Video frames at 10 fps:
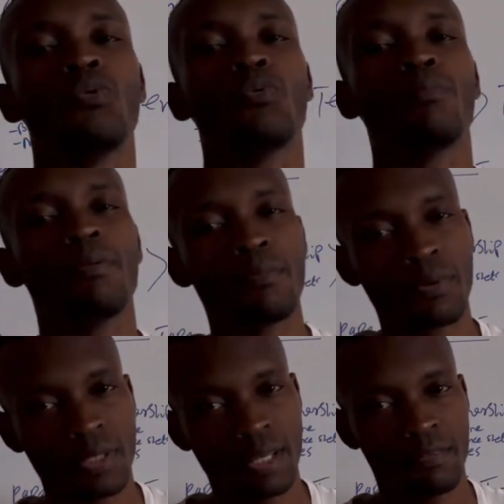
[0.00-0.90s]
You will be
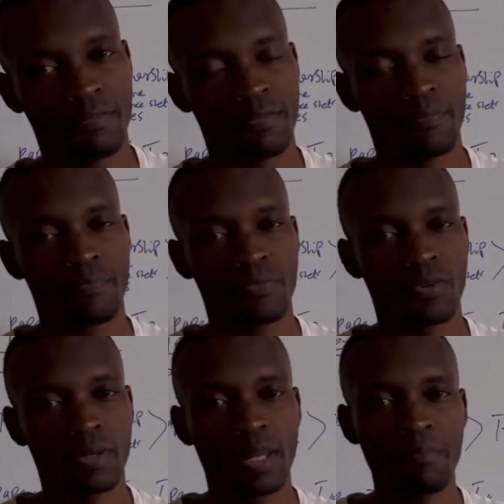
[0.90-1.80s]
more safe.
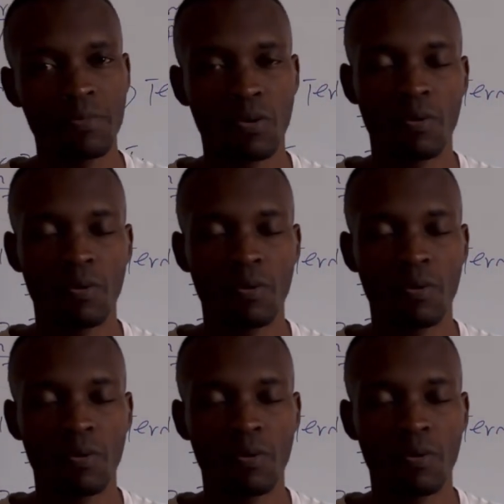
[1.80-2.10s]
Okay?